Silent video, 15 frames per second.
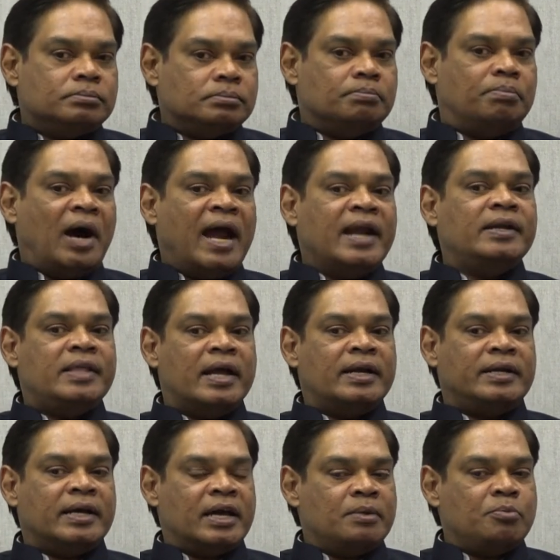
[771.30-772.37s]
bide their
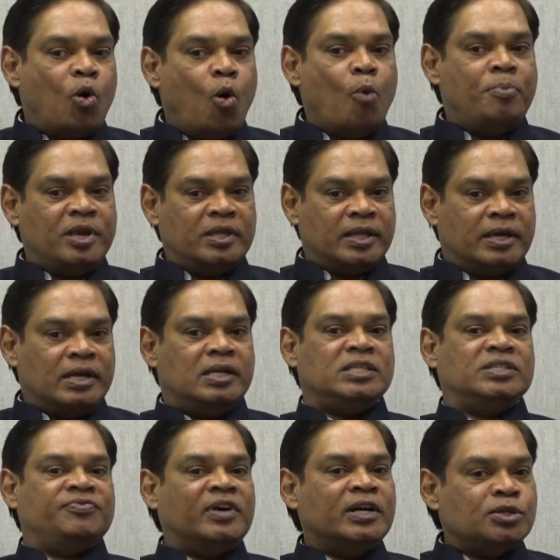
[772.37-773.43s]
time, hoping that at
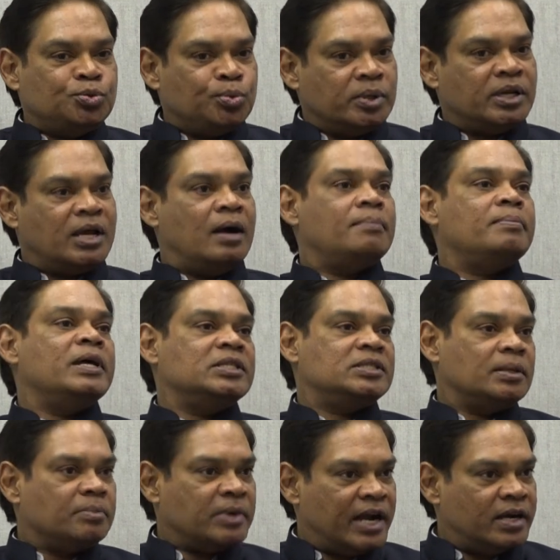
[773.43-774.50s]
least funds would come and
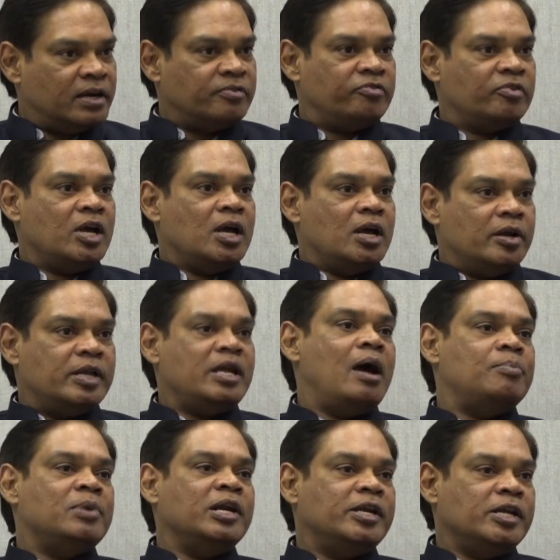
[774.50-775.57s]
some kind of
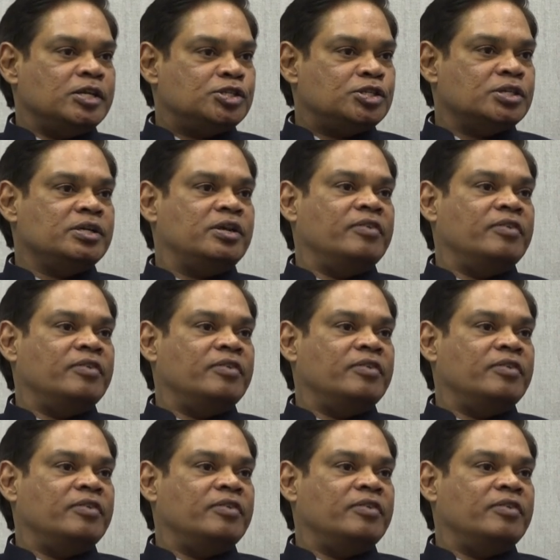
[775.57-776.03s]
rehabilitation,